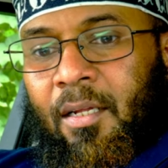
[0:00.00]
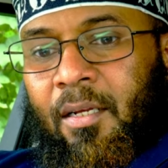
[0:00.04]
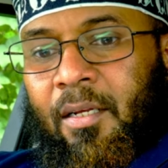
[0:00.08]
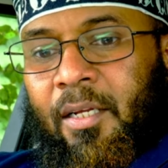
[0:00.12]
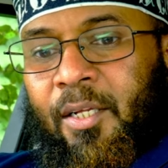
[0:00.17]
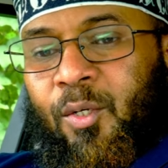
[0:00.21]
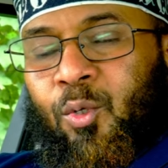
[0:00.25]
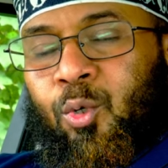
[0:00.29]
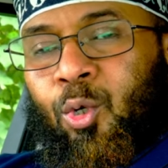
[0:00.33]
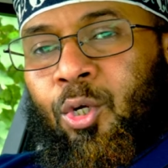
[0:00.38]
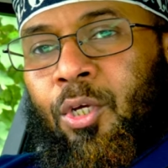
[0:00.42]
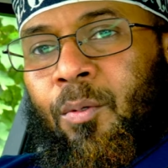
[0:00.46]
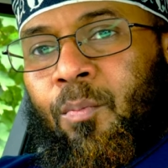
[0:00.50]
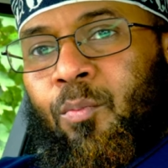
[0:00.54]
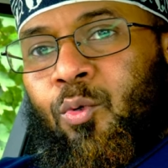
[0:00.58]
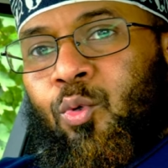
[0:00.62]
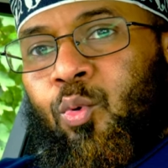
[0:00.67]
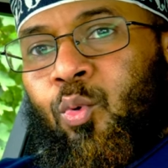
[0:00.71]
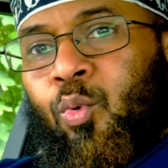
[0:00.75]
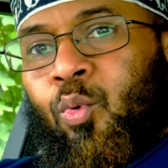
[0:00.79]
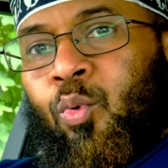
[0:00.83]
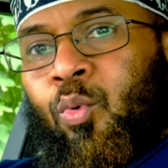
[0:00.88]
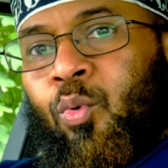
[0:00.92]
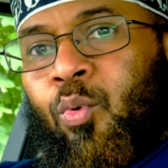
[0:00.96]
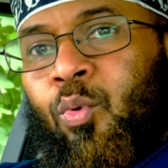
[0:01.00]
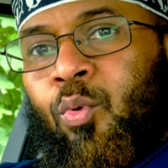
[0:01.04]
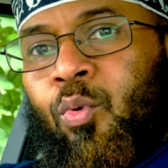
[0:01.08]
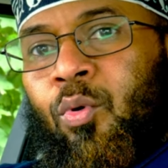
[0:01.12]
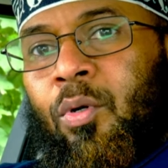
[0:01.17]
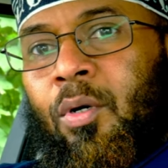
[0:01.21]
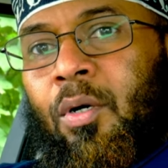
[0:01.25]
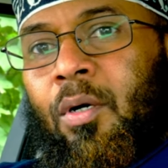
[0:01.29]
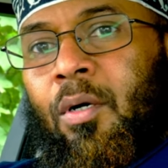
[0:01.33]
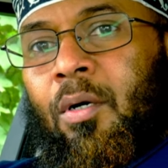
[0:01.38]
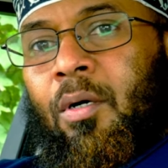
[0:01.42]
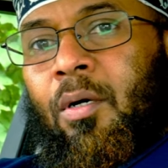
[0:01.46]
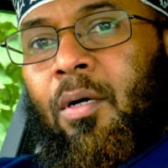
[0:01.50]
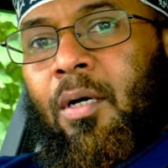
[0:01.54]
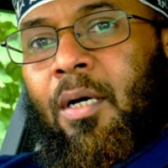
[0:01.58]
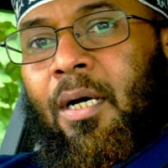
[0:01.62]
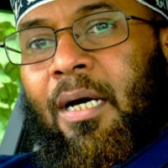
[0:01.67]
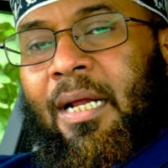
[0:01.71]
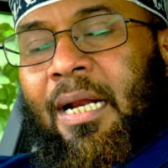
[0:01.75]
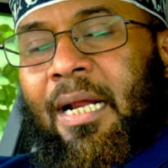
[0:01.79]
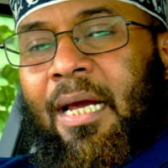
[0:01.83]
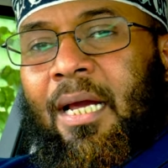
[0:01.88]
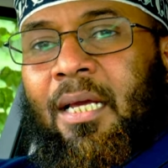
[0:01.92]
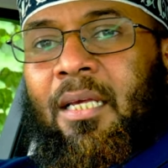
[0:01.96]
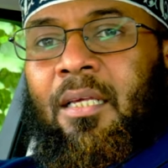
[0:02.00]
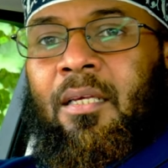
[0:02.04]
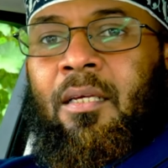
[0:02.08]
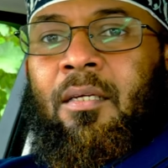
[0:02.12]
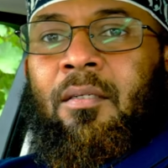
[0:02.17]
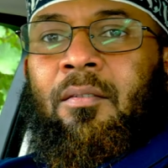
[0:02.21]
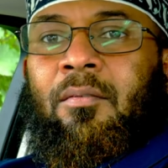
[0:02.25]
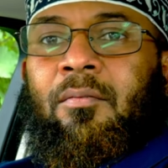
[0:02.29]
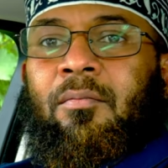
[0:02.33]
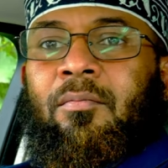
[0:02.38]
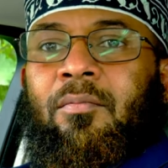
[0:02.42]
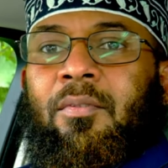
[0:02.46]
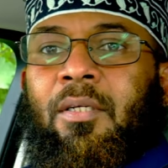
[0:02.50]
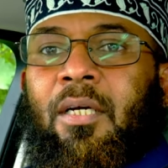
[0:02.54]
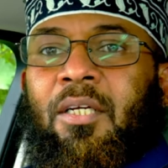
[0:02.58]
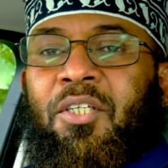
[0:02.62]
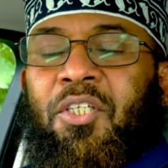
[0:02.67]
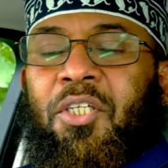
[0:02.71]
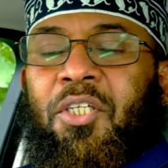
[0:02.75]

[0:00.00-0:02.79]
They took him to Iraqi, a